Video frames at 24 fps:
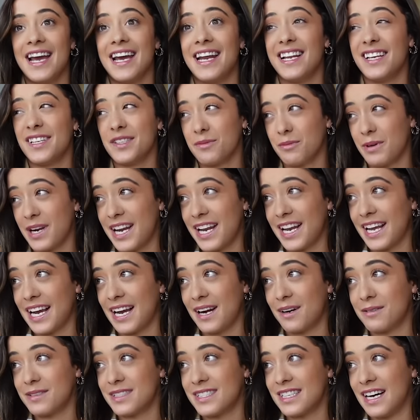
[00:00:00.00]
It is raining
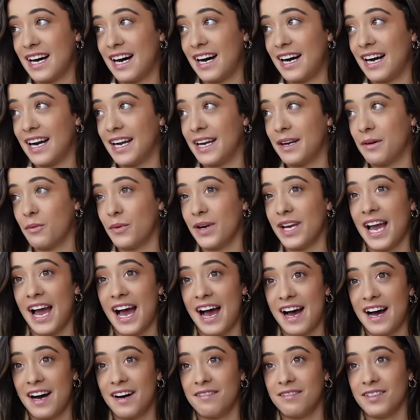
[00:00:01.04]
outside. We
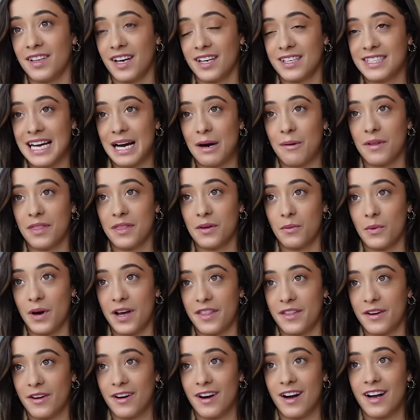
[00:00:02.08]
have lucked out with the
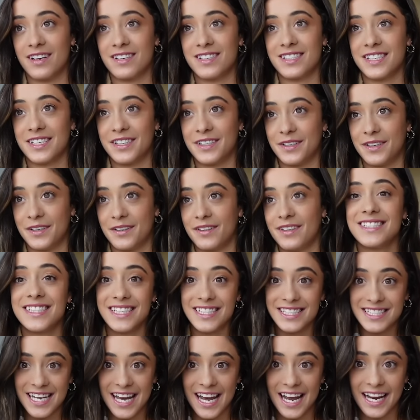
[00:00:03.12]
weather until
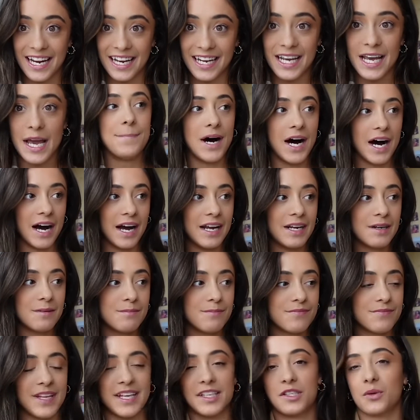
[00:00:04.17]
today, but
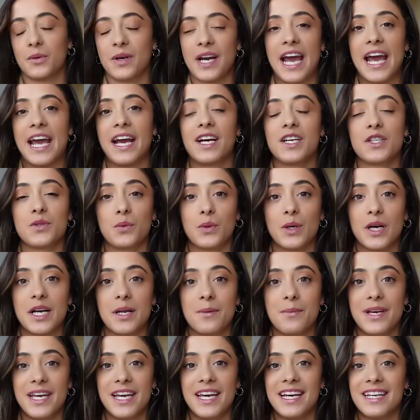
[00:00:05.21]
that's okay because we're going to
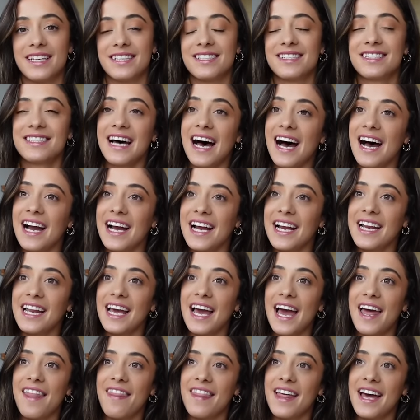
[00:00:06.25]
be inside.
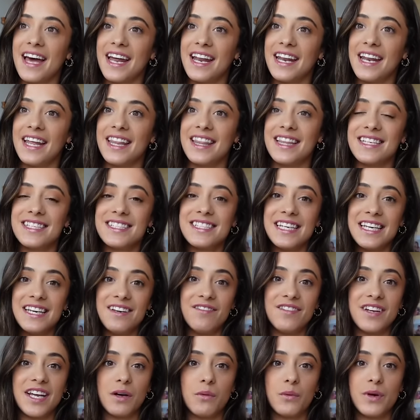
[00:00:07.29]
And then this
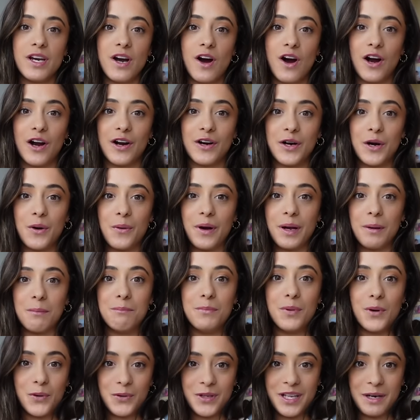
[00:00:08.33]
evening we are going
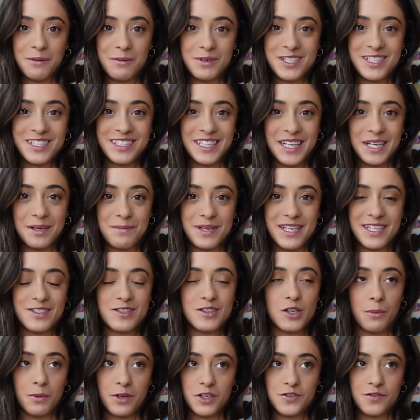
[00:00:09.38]
bowling, which is going to be
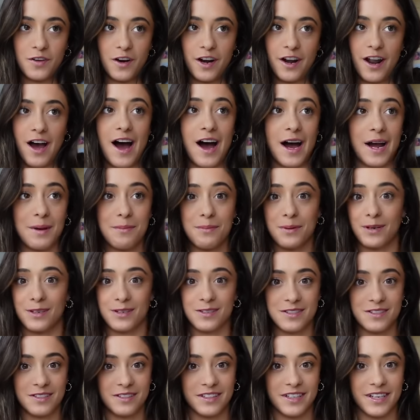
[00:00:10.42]
so much fun. I
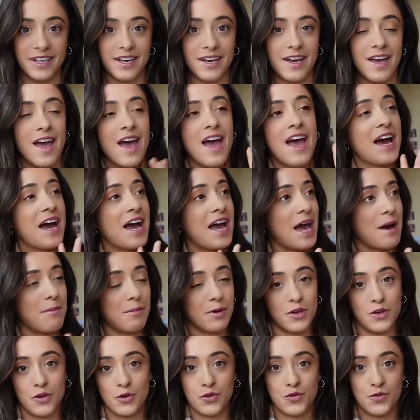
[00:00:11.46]
personally am a
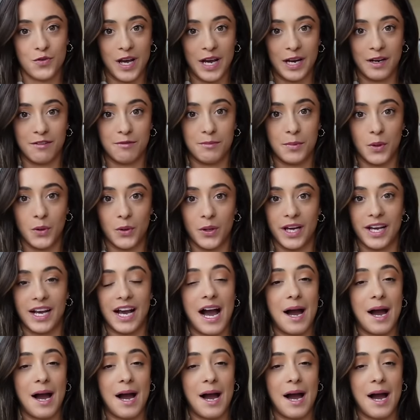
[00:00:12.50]
huge fan of bowling.